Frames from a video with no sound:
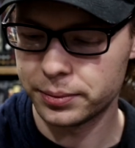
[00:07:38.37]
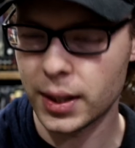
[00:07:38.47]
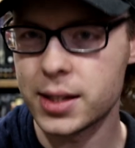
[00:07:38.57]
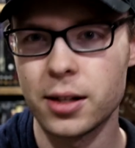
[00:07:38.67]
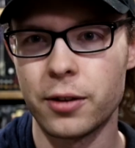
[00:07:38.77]

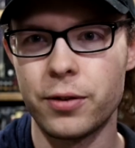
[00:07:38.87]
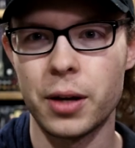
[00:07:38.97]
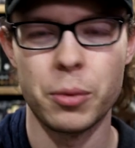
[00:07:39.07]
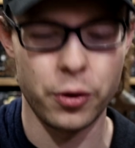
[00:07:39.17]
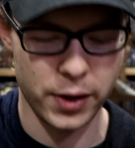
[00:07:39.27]
it's still a
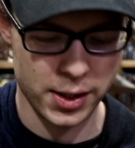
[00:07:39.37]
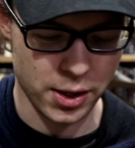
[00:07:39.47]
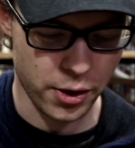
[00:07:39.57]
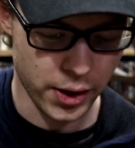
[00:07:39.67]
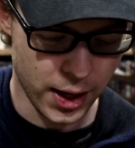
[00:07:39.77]
fun movie,
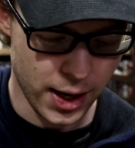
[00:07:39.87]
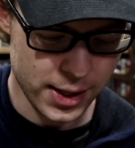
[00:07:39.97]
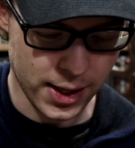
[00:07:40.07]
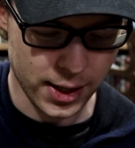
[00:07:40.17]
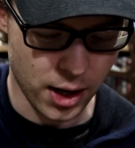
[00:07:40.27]
so
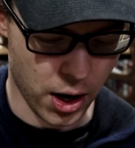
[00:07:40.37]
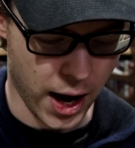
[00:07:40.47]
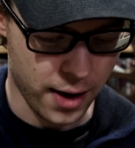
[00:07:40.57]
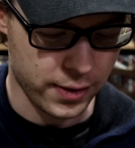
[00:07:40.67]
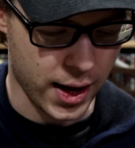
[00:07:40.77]
excited to
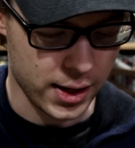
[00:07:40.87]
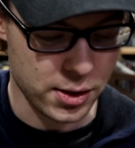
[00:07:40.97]
have that.